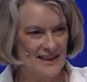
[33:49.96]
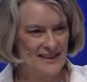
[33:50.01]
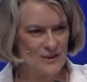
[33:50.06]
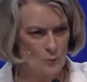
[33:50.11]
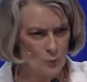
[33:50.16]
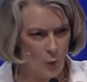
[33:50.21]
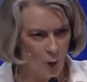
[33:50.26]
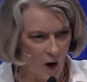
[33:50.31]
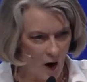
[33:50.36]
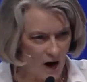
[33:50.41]

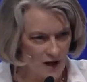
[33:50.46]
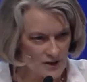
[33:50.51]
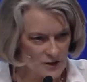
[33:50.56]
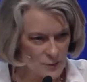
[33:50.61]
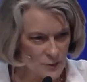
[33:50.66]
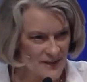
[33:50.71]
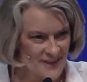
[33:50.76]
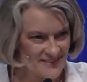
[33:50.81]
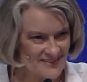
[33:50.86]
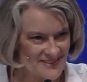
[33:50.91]
He
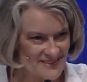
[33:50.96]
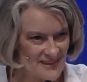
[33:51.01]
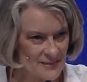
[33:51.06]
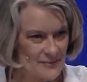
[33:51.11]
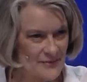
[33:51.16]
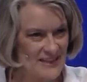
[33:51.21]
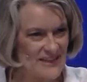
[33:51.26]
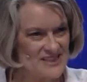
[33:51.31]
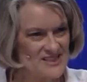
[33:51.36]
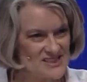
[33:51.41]
walked with
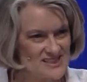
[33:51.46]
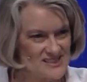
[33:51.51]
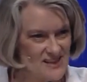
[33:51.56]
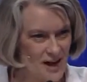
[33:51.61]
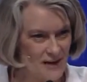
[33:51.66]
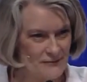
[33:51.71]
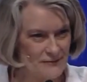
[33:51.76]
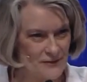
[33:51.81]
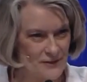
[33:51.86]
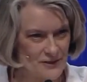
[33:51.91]
them. He
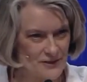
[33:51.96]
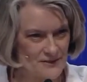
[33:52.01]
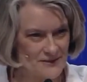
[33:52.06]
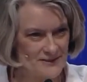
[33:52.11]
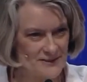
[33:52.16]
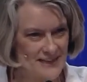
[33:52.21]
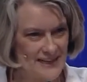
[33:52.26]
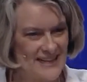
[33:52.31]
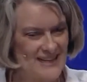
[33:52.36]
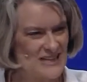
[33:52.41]

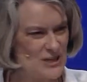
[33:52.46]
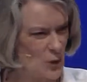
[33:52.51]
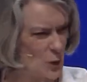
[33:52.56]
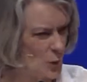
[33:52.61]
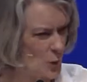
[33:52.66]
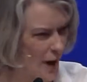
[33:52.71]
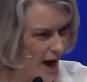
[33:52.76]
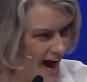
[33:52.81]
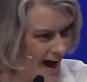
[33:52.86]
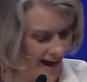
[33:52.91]
suffered. He
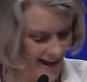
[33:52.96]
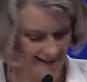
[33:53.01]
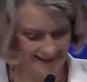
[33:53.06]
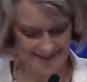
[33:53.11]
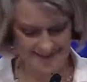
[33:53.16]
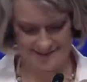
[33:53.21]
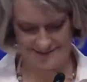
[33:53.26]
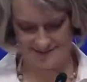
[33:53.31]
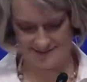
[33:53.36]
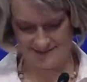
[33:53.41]

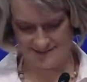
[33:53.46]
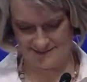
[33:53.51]
cried.